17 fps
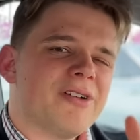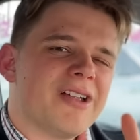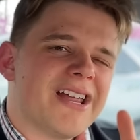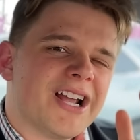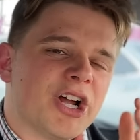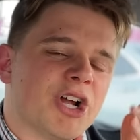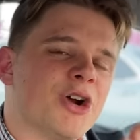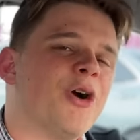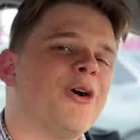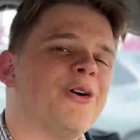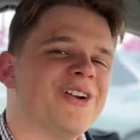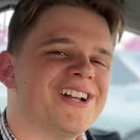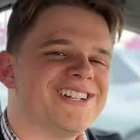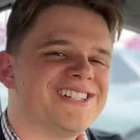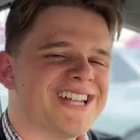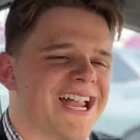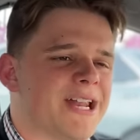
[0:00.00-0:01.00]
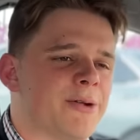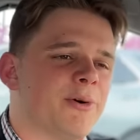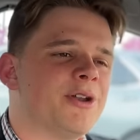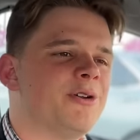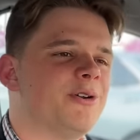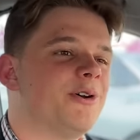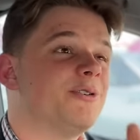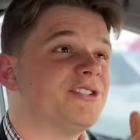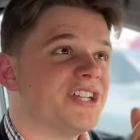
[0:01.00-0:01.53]
encourage anyone
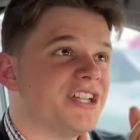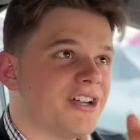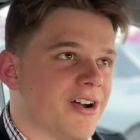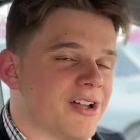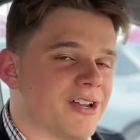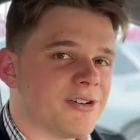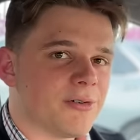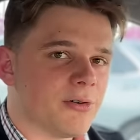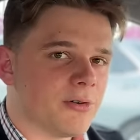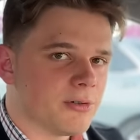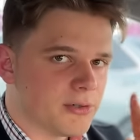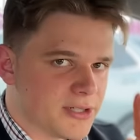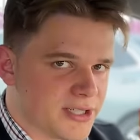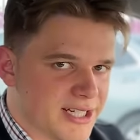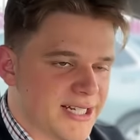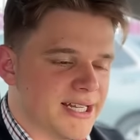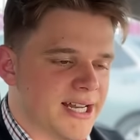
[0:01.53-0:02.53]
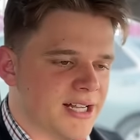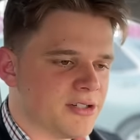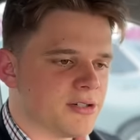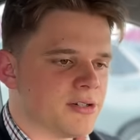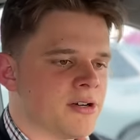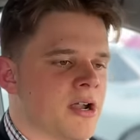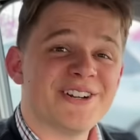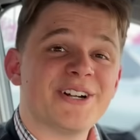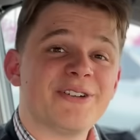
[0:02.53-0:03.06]
who knows a young adult or
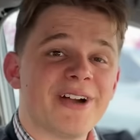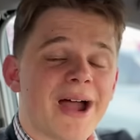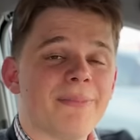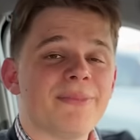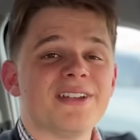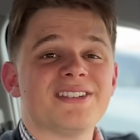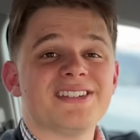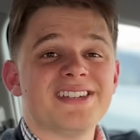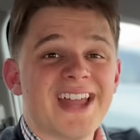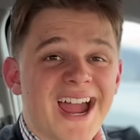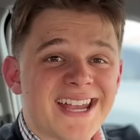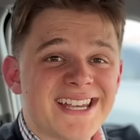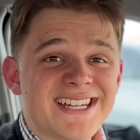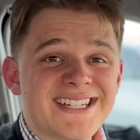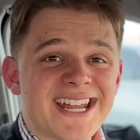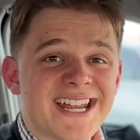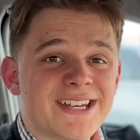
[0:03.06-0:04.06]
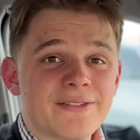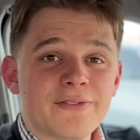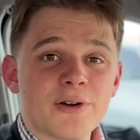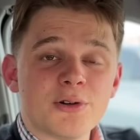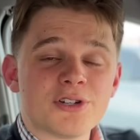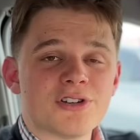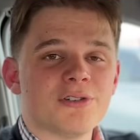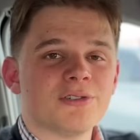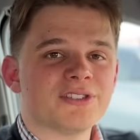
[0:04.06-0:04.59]
teenager to grab this 90-day devotional